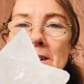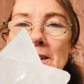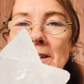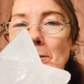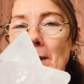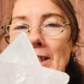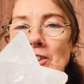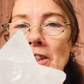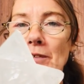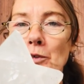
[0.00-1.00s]
Just
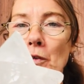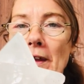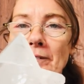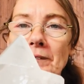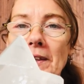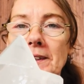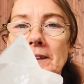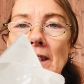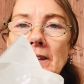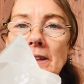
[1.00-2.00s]
imagine they've got their feather
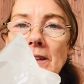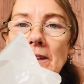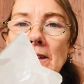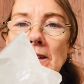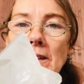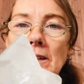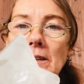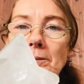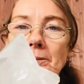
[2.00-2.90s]
dusters.